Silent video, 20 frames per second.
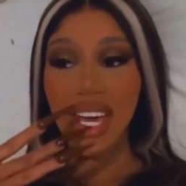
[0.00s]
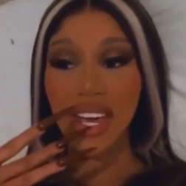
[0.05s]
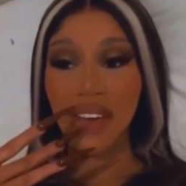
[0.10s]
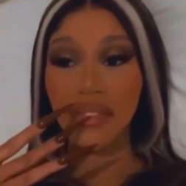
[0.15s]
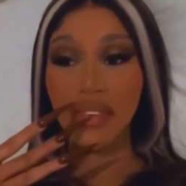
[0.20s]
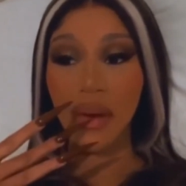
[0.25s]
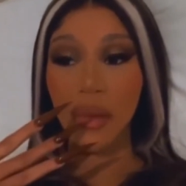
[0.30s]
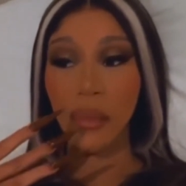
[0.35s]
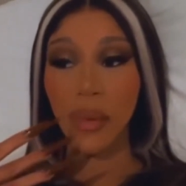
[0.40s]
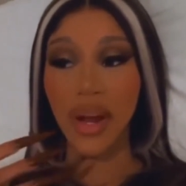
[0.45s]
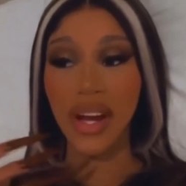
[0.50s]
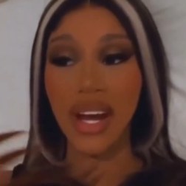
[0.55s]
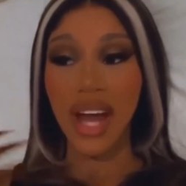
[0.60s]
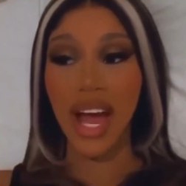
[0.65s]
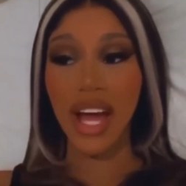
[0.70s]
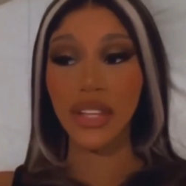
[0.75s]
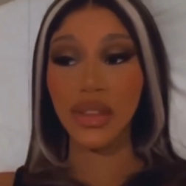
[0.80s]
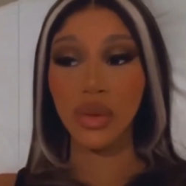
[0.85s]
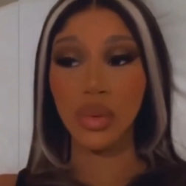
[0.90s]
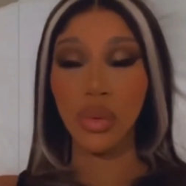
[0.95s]
even when
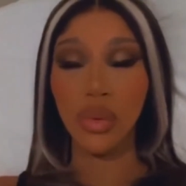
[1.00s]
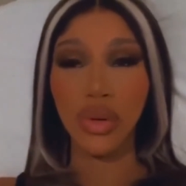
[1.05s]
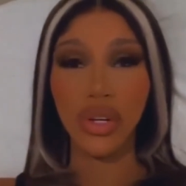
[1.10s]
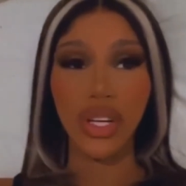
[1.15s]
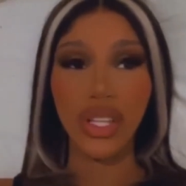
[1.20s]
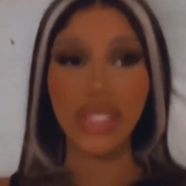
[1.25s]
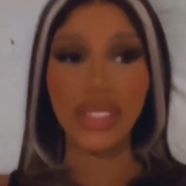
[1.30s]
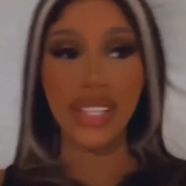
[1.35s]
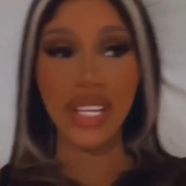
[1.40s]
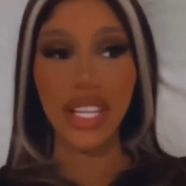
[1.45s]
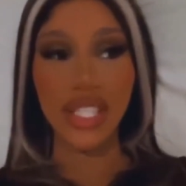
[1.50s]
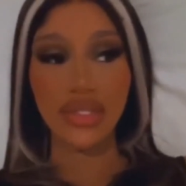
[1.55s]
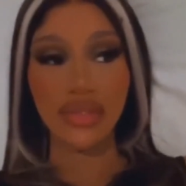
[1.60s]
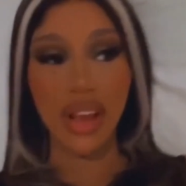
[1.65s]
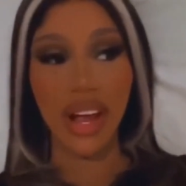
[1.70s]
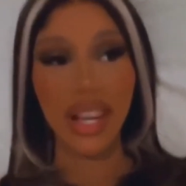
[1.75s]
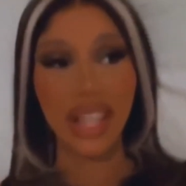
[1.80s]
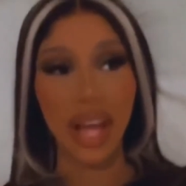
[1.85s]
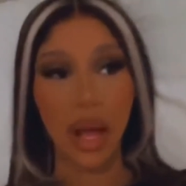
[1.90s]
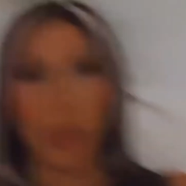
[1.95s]
i do good things
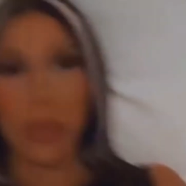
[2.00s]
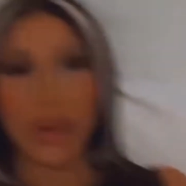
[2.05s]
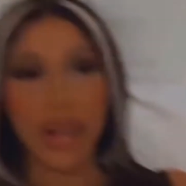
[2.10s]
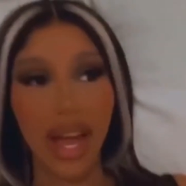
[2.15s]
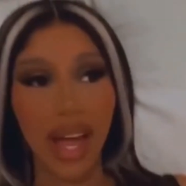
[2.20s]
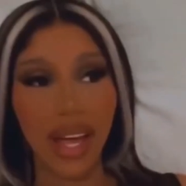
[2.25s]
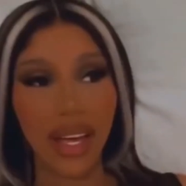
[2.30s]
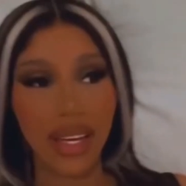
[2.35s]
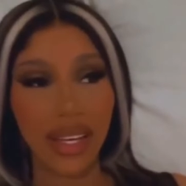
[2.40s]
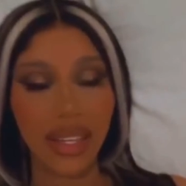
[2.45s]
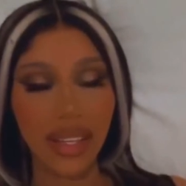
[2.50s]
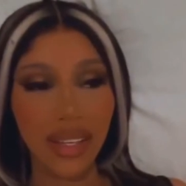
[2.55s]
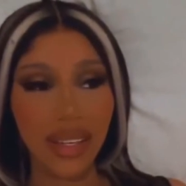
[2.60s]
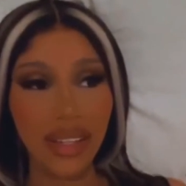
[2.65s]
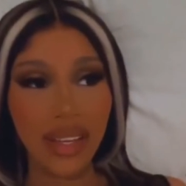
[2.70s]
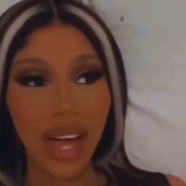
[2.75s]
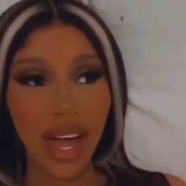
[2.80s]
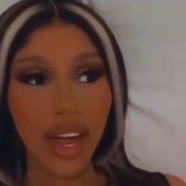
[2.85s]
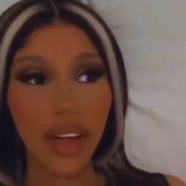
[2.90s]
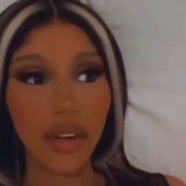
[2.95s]
right like when i
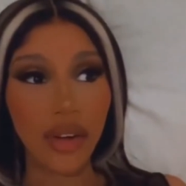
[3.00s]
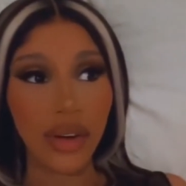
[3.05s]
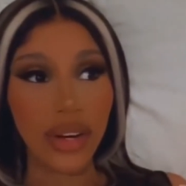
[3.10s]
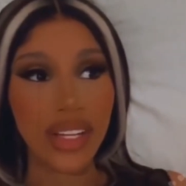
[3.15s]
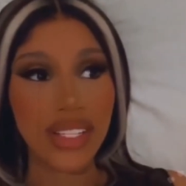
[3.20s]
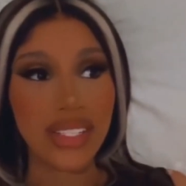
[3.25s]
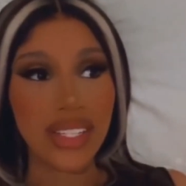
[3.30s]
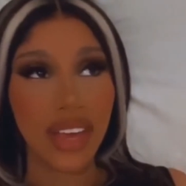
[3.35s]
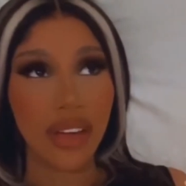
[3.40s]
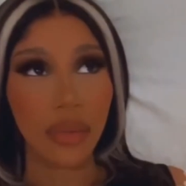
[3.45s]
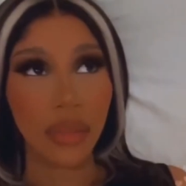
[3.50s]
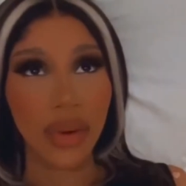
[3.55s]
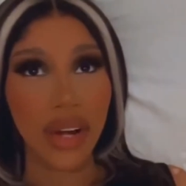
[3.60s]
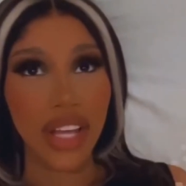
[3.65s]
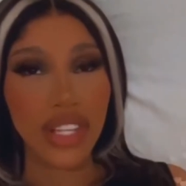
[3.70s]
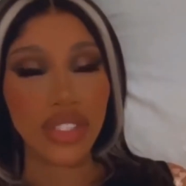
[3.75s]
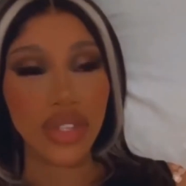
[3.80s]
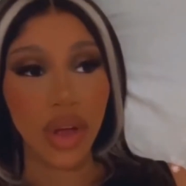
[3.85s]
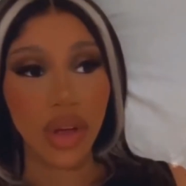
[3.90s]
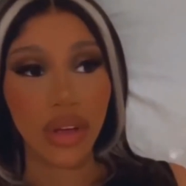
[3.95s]
I don't know, let's say when
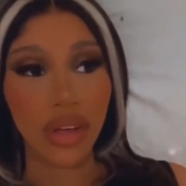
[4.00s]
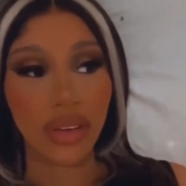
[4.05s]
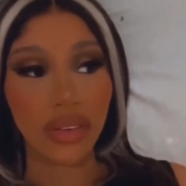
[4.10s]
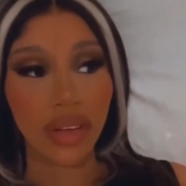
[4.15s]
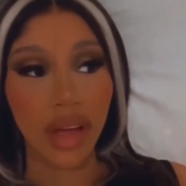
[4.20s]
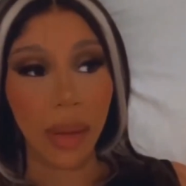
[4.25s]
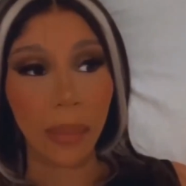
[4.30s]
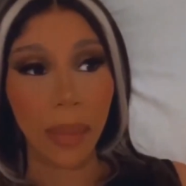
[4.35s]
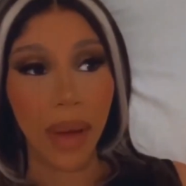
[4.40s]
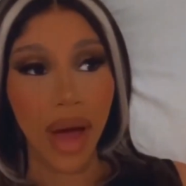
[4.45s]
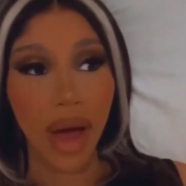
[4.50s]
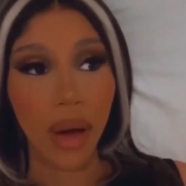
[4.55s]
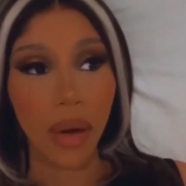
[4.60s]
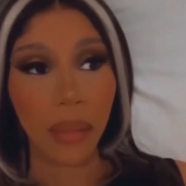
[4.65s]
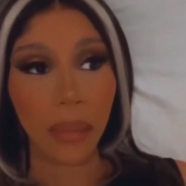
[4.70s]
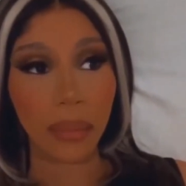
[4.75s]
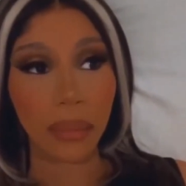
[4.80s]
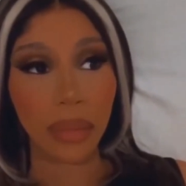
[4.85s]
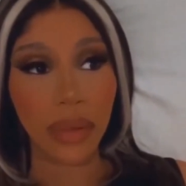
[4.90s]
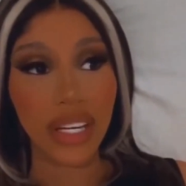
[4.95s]
I talk
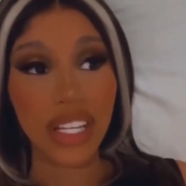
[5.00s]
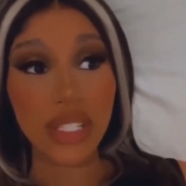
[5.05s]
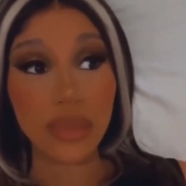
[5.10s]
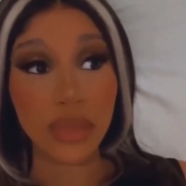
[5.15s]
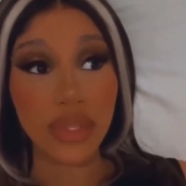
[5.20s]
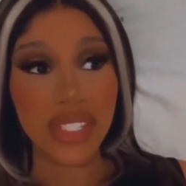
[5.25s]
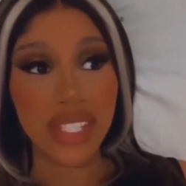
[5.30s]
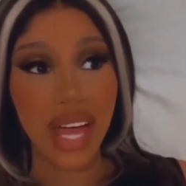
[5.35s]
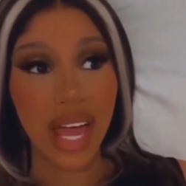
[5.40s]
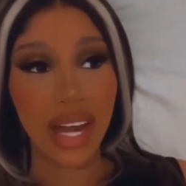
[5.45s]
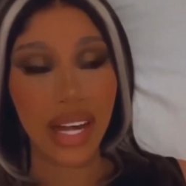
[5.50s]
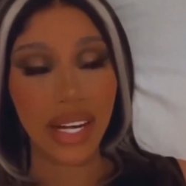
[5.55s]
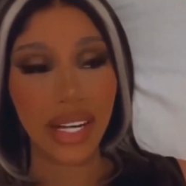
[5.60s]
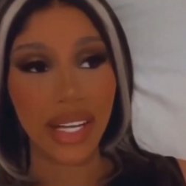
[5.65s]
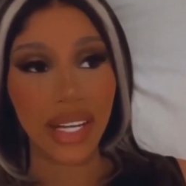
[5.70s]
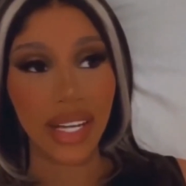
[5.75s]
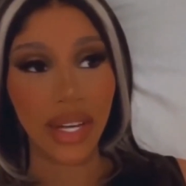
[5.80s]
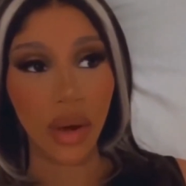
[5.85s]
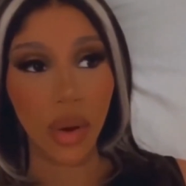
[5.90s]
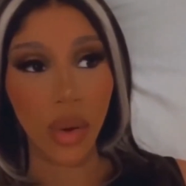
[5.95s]
about police
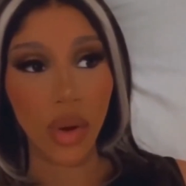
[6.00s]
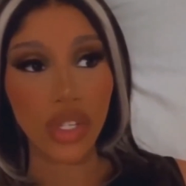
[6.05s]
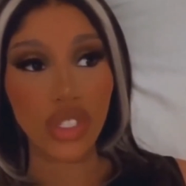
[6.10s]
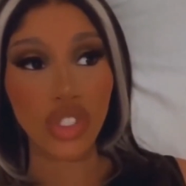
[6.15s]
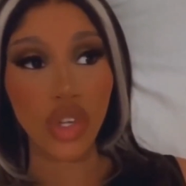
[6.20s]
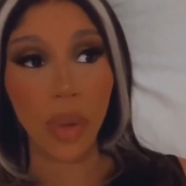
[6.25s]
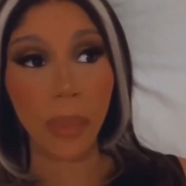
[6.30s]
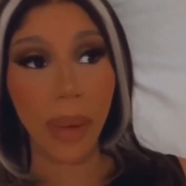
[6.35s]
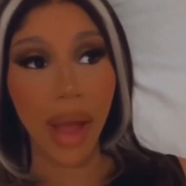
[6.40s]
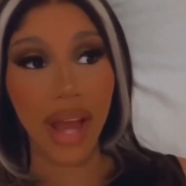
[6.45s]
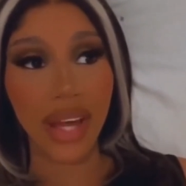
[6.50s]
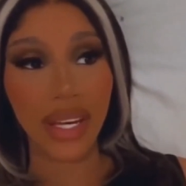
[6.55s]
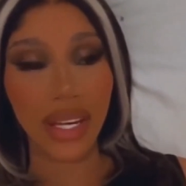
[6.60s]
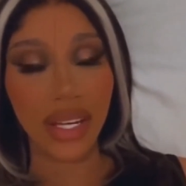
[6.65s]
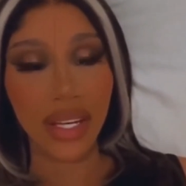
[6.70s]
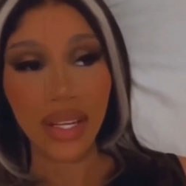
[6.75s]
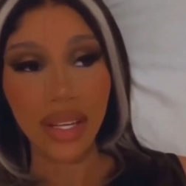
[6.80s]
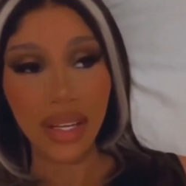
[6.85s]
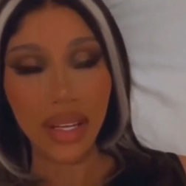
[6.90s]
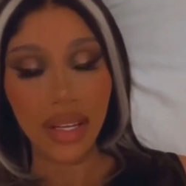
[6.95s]
brutality or Joe
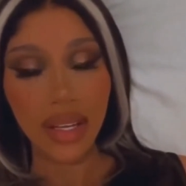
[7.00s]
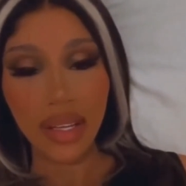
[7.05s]
Biden,